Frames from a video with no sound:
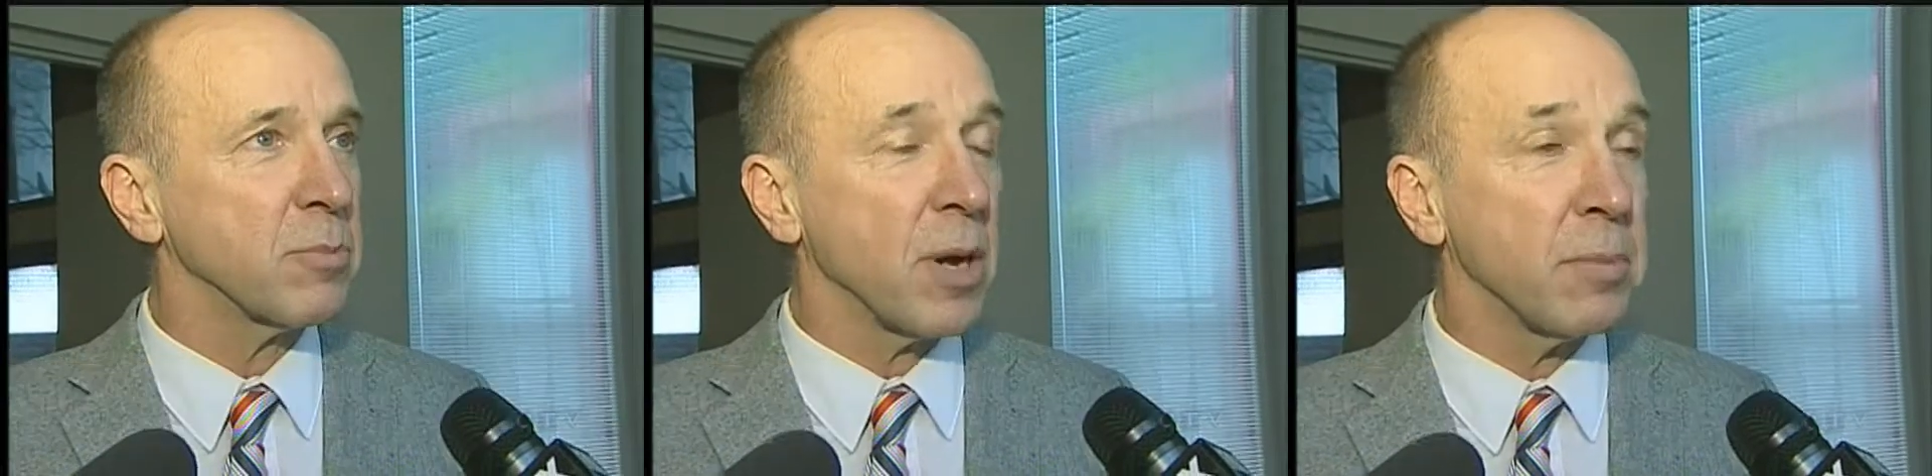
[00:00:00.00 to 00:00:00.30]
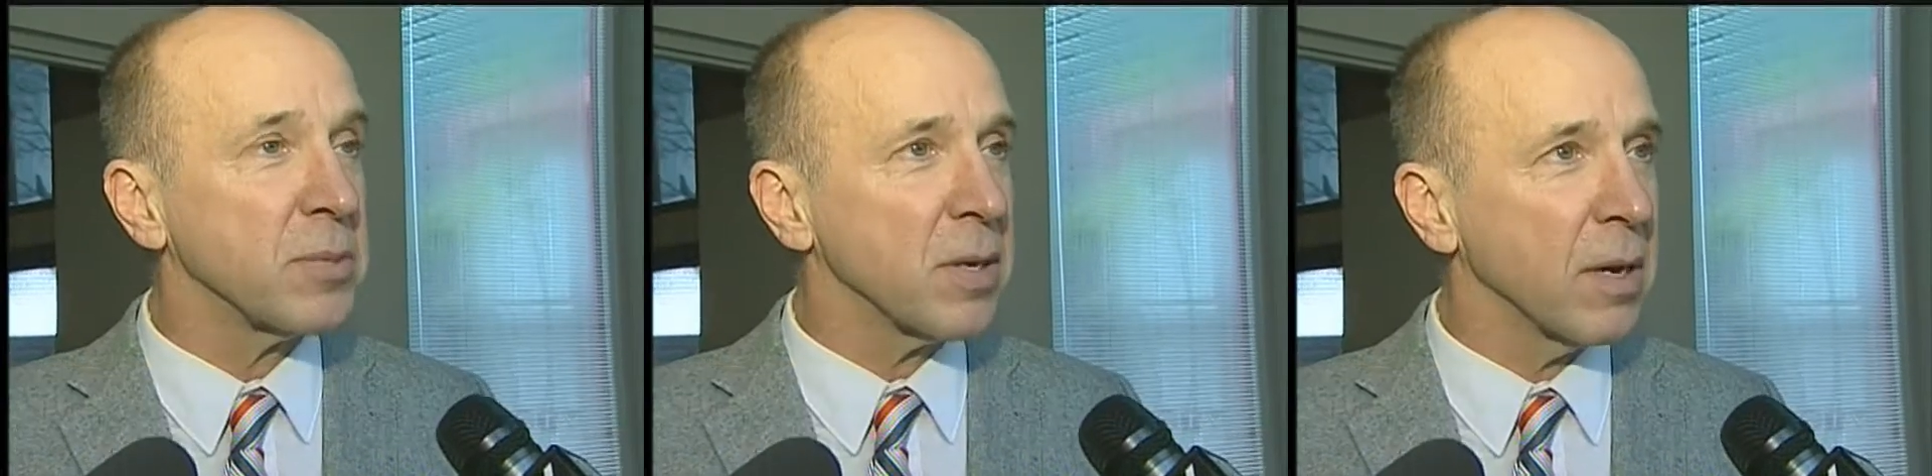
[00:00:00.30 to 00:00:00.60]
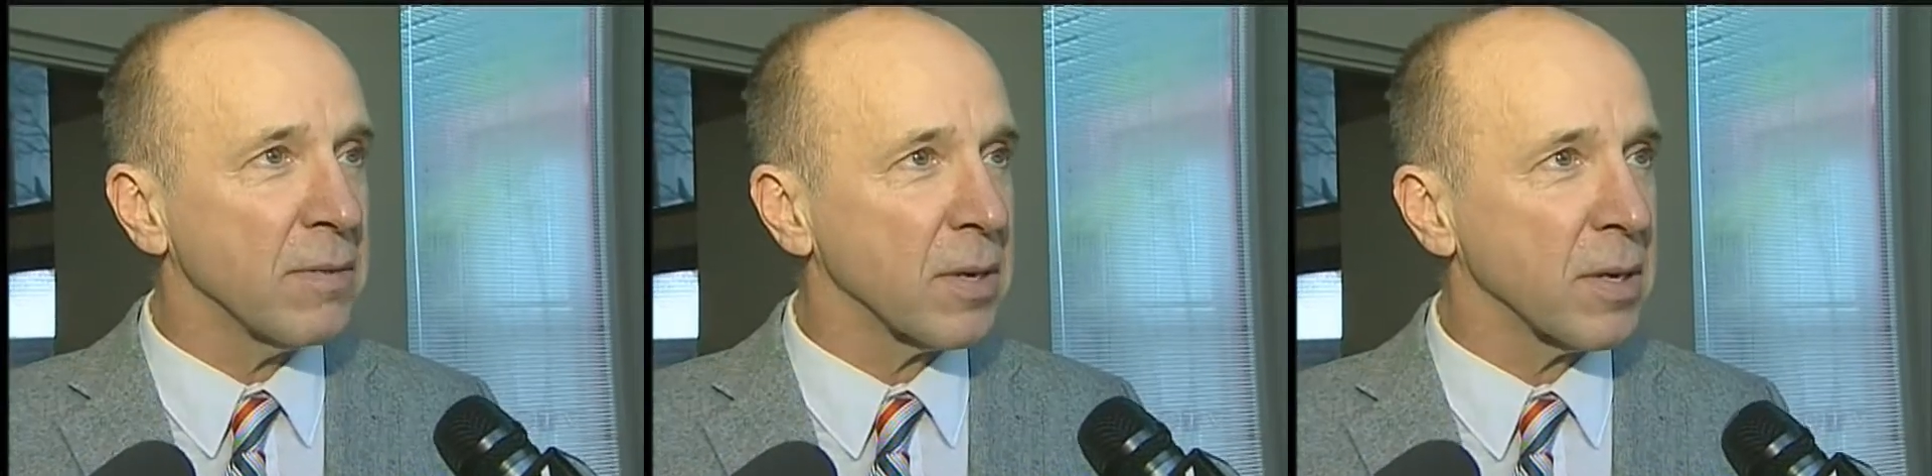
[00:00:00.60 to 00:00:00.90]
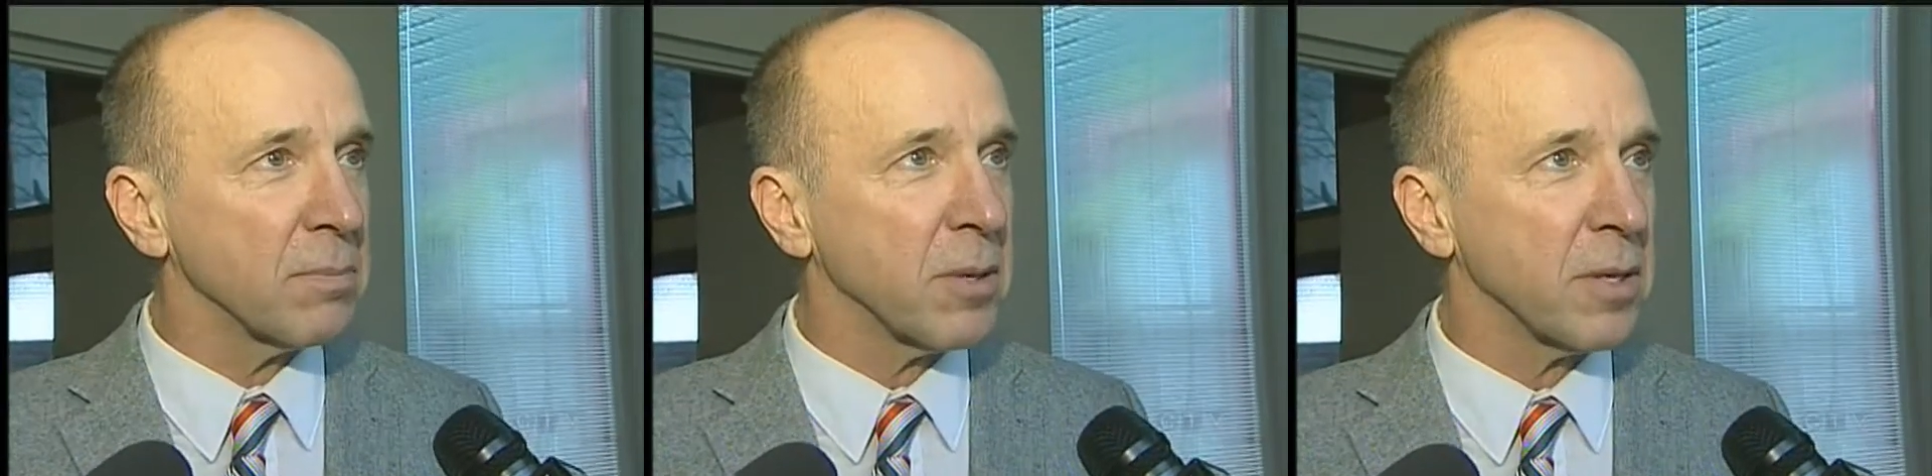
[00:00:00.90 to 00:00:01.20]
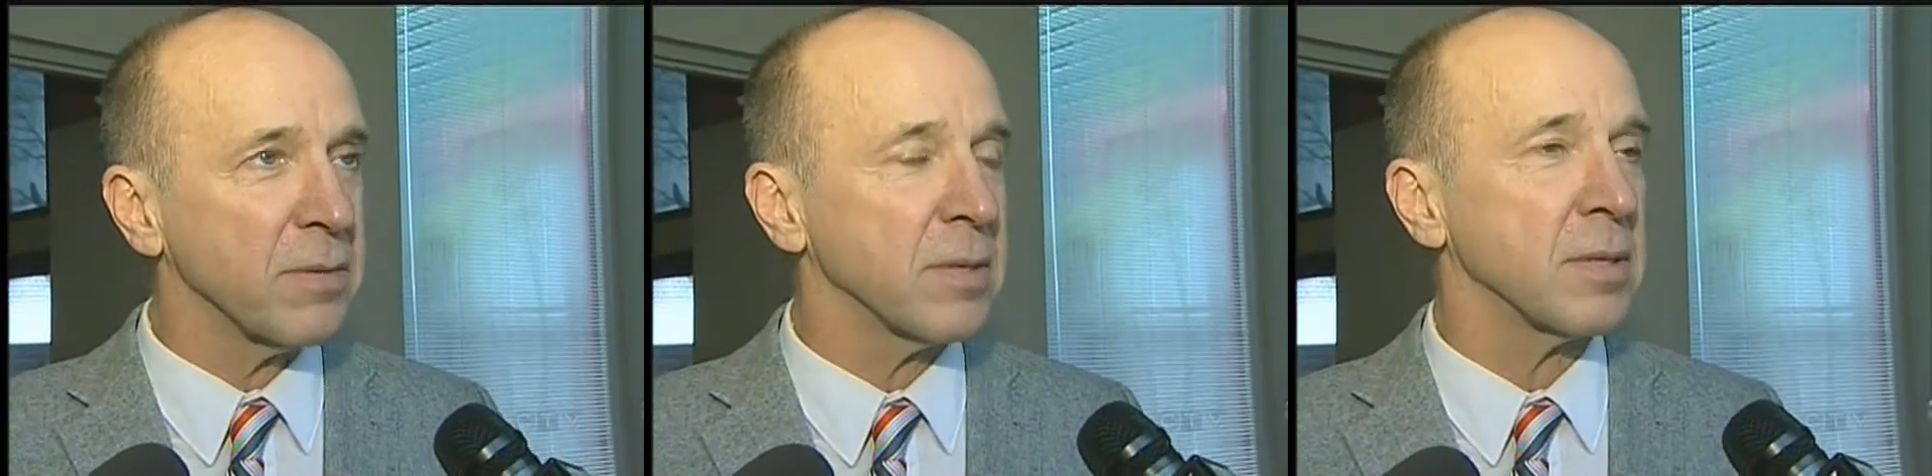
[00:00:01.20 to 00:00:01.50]
problem solving, and
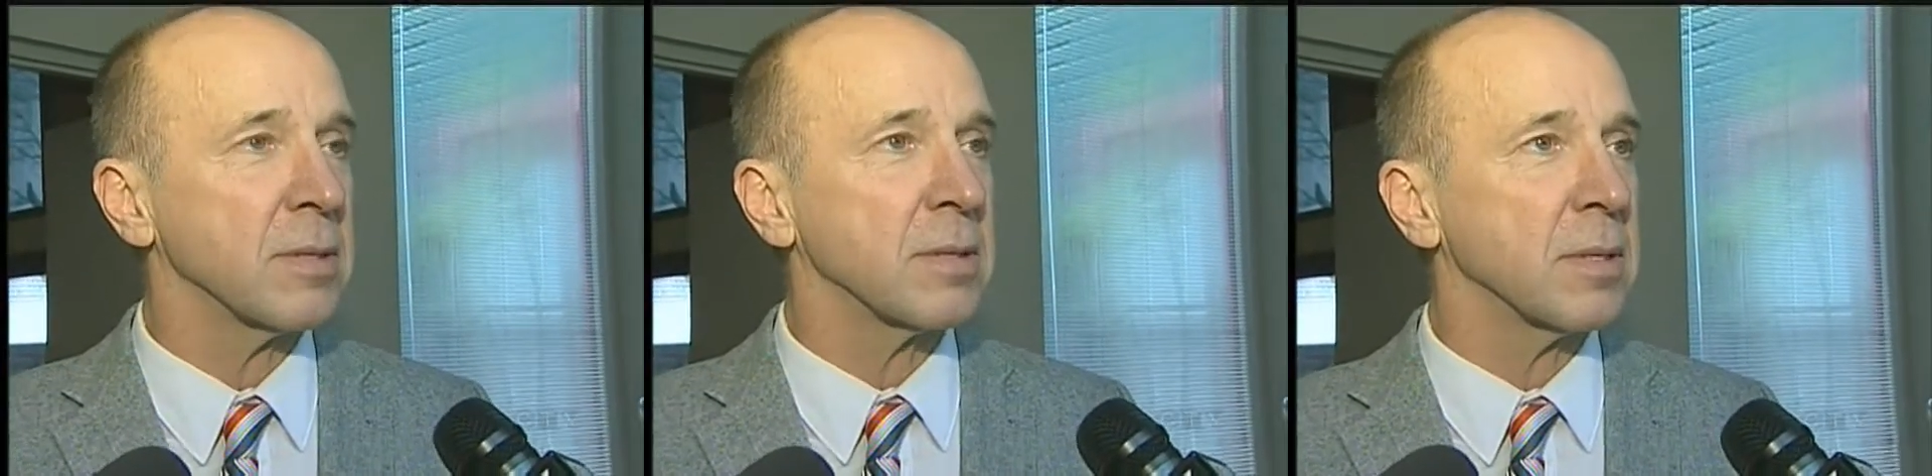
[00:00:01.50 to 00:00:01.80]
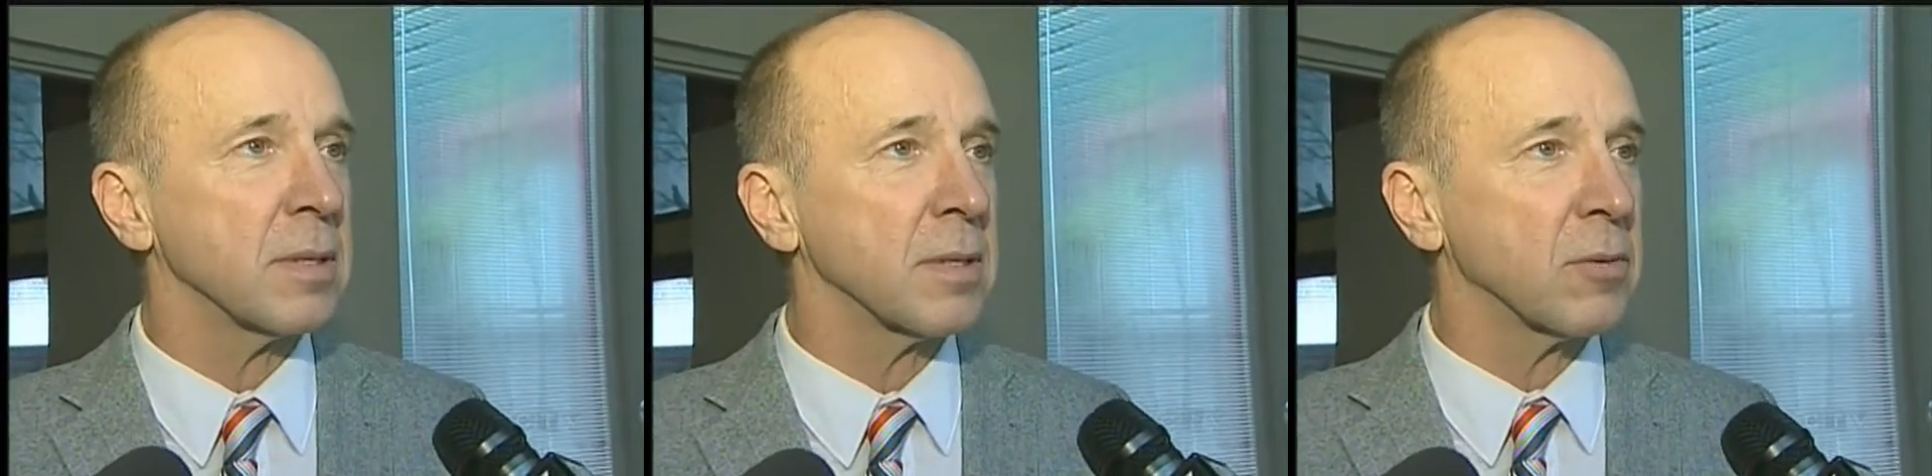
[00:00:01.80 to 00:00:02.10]
part of it is uh,